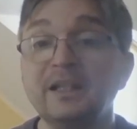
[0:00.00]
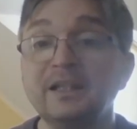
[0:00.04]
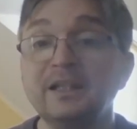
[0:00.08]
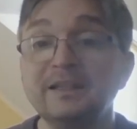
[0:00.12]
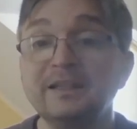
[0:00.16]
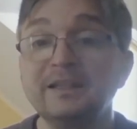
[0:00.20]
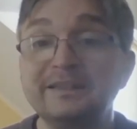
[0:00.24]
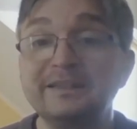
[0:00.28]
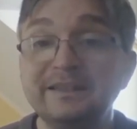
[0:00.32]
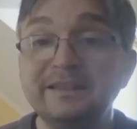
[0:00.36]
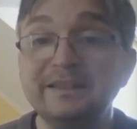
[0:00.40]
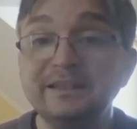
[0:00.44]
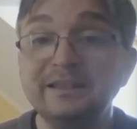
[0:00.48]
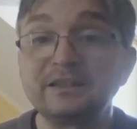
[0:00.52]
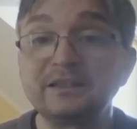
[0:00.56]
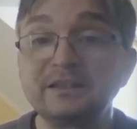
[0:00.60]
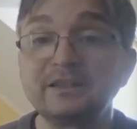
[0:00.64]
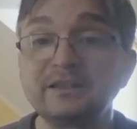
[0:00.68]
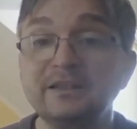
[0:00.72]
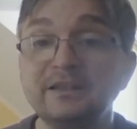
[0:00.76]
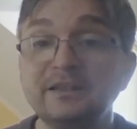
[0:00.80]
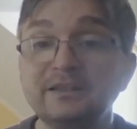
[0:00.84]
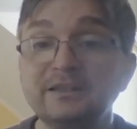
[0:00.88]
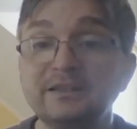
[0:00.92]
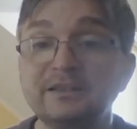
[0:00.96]
Here
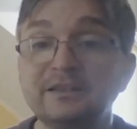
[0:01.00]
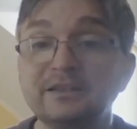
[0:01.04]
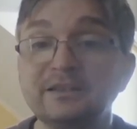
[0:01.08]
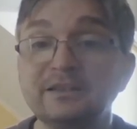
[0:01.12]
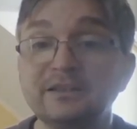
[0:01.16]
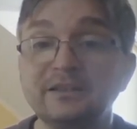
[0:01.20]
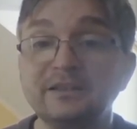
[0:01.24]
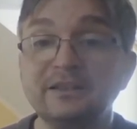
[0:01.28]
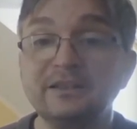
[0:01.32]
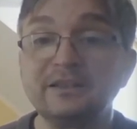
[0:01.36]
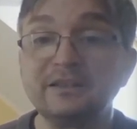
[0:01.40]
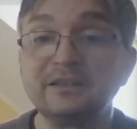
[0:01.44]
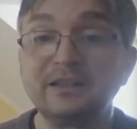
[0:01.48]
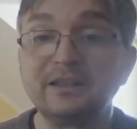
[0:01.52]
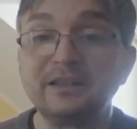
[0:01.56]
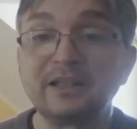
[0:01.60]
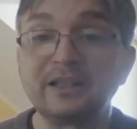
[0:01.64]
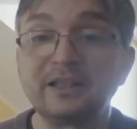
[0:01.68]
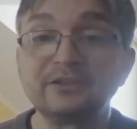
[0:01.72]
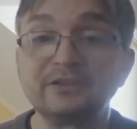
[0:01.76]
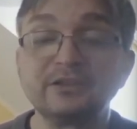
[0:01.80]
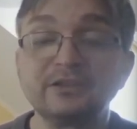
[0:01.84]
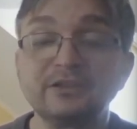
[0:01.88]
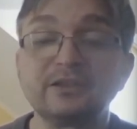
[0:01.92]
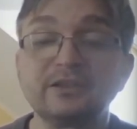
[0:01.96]
in the
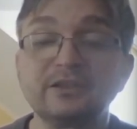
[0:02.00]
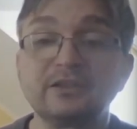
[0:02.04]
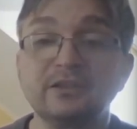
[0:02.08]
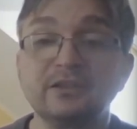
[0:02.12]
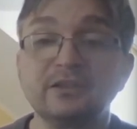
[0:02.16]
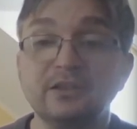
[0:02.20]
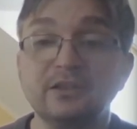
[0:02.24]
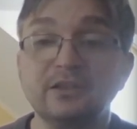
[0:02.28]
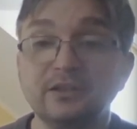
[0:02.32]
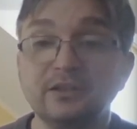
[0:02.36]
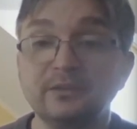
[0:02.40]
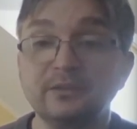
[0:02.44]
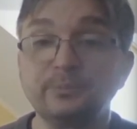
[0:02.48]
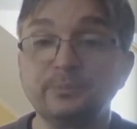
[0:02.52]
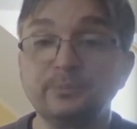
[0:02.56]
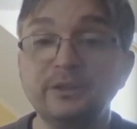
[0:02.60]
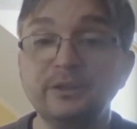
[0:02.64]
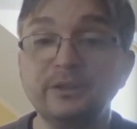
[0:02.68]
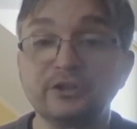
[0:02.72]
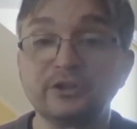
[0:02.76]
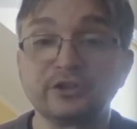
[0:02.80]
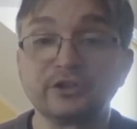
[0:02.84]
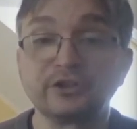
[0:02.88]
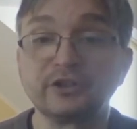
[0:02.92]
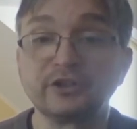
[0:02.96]
other
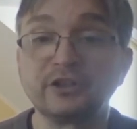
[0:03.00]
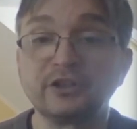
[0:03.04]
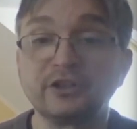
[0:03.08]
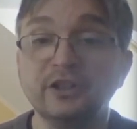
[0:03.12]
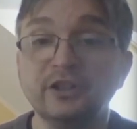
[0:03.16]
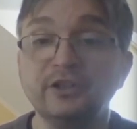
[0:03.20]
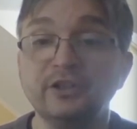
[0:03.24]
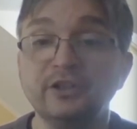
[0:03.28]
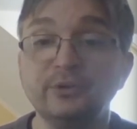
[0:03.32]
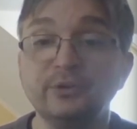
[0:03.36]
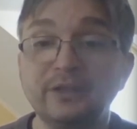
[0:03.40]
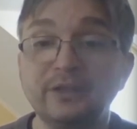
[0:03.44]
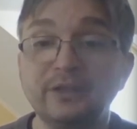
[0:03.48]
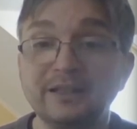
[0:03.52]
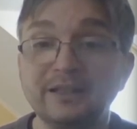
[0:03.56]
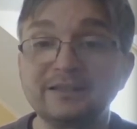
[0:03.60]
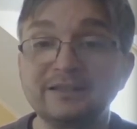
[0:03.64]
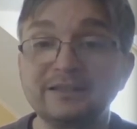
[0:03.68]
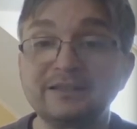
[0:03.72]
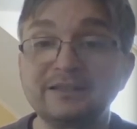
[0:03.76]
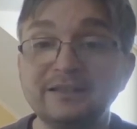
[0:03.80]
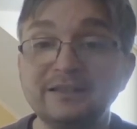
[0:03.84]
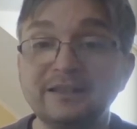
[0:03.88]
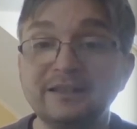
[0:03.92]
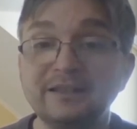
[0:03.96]
picture, you can
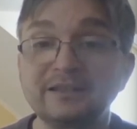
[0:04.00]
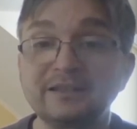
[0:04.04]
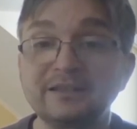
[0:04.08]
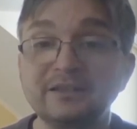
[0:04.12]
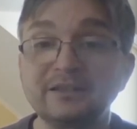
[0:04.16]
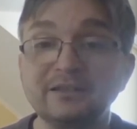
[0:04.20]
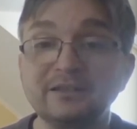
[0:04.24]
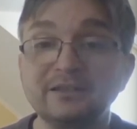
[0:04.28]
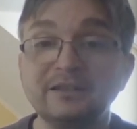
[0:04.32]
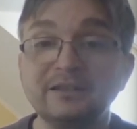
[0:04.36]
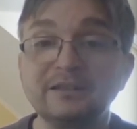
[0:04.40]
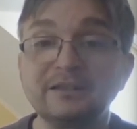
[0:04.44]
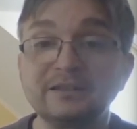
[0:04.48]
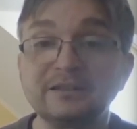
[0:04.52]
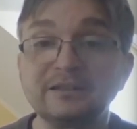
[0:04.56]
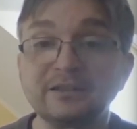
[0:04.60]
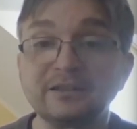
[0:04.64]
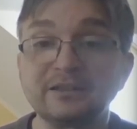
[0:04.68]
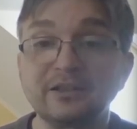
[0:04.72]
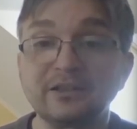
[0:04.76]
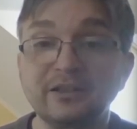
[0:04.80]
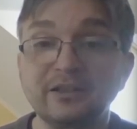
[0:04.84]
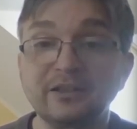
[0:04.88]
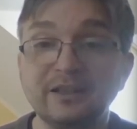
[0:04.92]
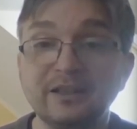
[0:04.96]
see that this is
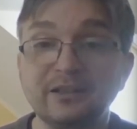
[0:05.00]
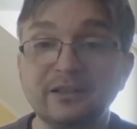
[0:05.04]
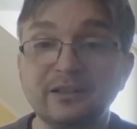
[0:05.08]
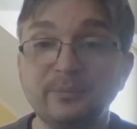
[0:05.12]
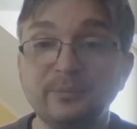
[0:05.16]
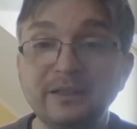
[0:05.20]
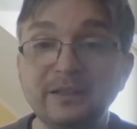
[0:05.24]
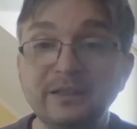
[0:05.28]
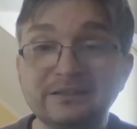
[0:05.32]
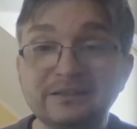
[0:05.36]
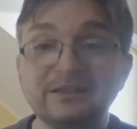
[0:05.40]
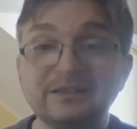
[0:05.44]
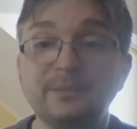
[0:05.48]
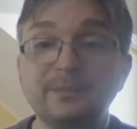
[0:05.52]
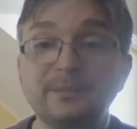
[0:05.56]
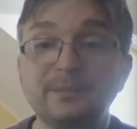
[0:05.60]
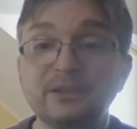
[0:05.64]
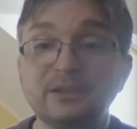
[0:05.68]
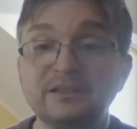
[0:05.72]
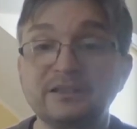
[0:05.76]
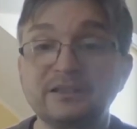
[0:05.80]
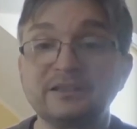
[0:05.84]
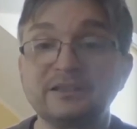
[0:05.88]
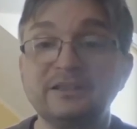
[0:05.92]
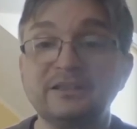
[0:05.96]
again a mixed
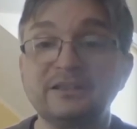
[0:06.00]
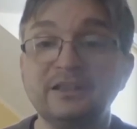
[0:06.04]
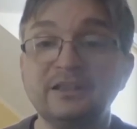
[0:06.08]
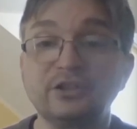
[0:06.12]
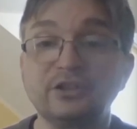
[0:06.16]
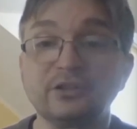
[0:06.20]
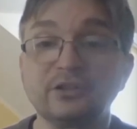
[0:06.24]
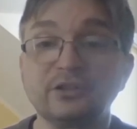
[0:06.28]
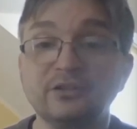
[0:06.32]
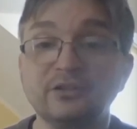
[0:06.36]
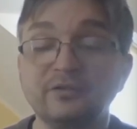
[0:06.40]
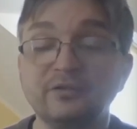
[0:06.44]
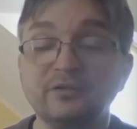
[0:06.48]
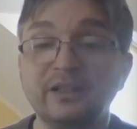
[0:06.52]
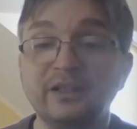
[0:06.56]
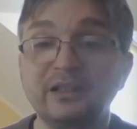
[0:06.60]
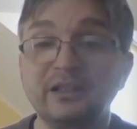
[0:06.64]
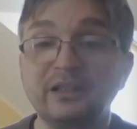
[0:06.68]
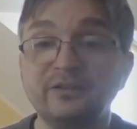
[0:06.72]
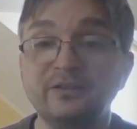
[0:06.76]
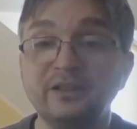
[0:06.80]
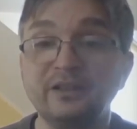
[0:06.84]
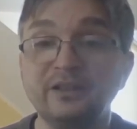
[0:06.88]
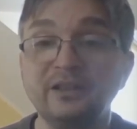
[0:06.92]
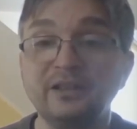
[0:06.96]
representation where
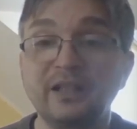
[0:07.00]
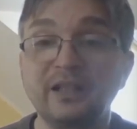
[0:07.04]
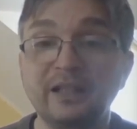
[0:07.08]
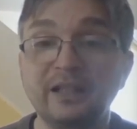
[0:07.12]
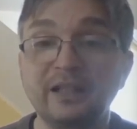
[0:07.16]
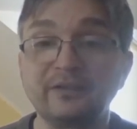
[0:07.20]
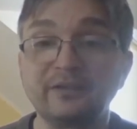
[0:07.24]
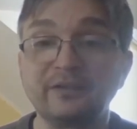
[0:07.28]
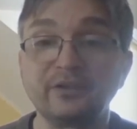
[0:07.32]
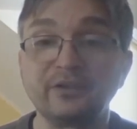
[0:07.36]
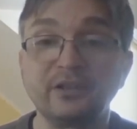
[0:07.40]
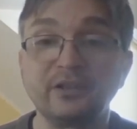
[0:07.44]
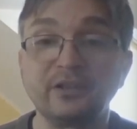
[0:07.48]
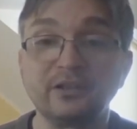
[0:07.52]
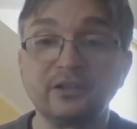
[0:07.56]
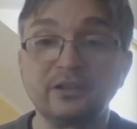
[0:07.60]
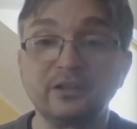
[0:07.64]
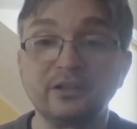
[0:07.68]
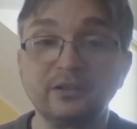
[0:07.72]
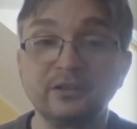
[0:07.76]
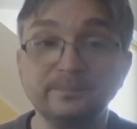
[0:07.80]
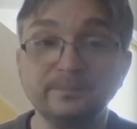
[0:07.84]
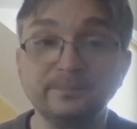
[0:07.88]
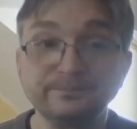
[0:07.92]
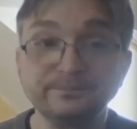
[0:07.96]
we have a
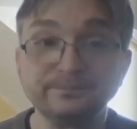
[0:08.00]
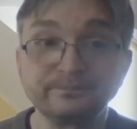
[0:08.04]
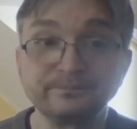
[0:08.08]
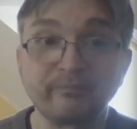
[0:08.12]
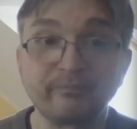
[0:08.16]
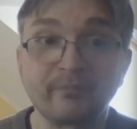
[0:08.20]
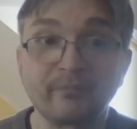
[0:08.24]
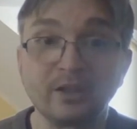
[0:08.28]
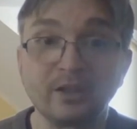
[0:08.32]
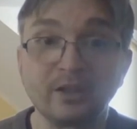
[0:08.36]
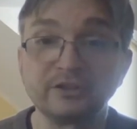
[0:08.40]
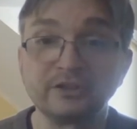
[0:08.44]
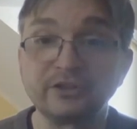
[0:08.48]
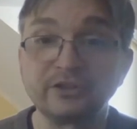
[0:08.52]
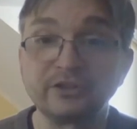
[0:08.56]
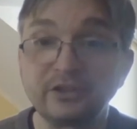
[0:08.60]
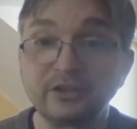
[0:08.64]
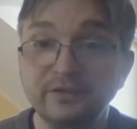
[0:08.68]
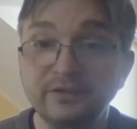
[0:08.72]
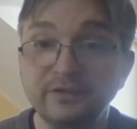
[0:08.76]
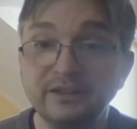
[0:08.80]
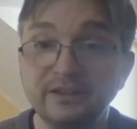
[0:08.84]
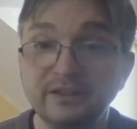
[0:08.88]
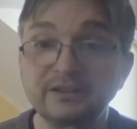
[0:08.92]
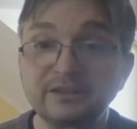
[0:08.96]

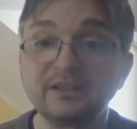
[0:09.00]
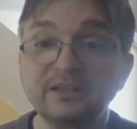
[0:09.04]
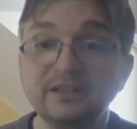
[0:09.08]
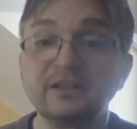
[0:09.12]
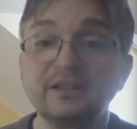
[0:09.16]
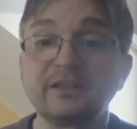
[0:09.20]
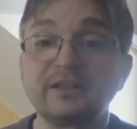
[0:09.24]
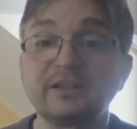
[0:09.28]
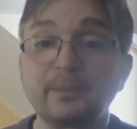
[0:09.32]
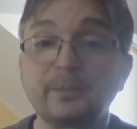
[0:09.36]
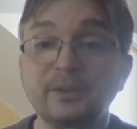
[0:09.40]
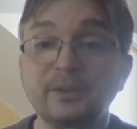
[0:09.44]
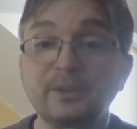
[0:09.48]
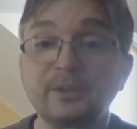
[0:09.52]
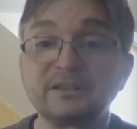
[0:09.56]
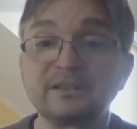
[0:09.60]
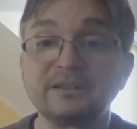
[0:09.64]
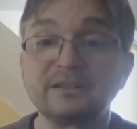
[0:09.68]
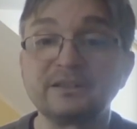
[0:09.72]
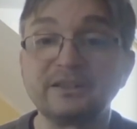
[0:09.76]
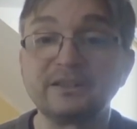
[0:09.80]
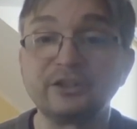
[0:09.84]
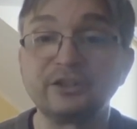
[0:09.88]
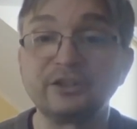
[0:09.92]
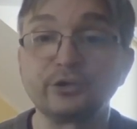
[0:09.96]
surface
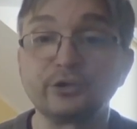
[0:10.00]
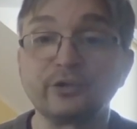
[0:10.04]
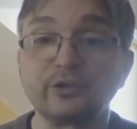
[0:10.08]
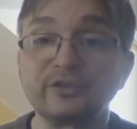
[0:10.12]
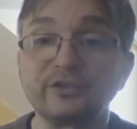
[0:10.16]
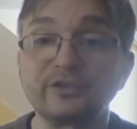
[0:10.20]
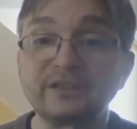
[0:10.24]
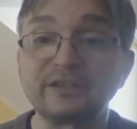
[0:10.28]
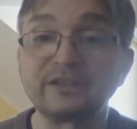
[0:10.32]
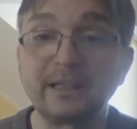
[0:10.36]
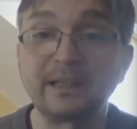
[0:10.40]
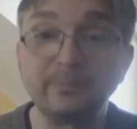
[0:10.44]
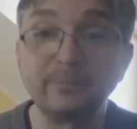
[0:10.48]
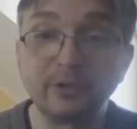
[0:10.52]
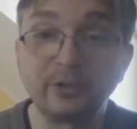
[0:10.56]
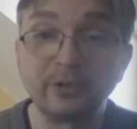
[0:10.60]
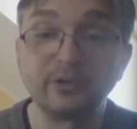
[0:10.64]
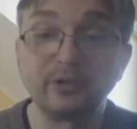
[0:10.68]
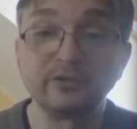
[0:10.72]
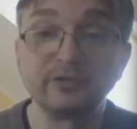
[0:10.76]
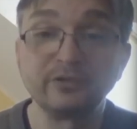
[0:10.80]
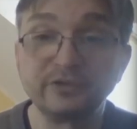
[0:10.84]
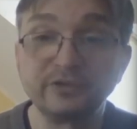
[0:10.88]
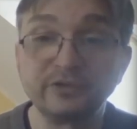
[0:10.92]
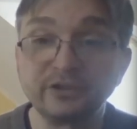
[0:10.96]
representation of some of
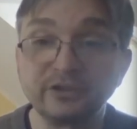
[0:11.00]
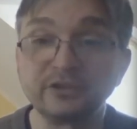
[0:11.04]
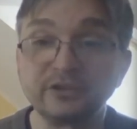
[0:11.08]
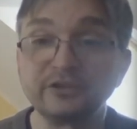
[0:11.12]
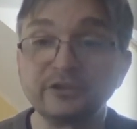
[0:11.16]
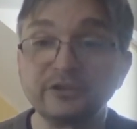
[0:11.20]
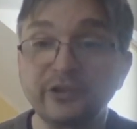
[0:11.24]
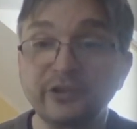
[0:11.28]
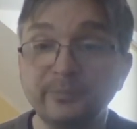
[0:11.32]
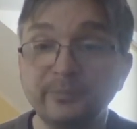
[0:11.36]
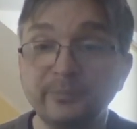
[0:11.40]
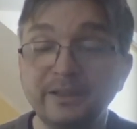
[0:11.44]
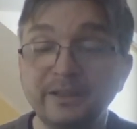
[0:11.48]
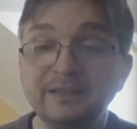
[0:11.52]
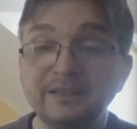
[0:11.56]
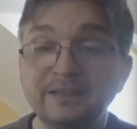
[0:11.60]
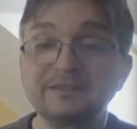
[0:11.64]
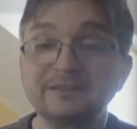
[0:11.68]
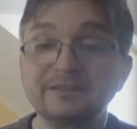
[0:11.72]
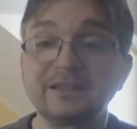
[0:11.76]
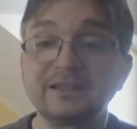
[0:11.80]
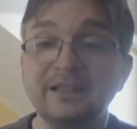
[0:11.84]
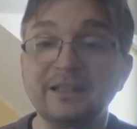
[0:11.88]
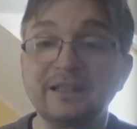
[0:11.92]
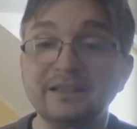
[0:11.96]
the domains
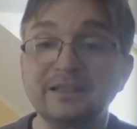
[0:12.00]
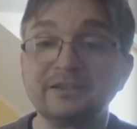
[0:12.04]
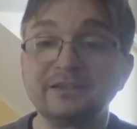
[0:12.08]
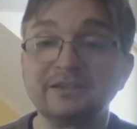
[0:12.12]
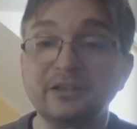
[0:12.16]
and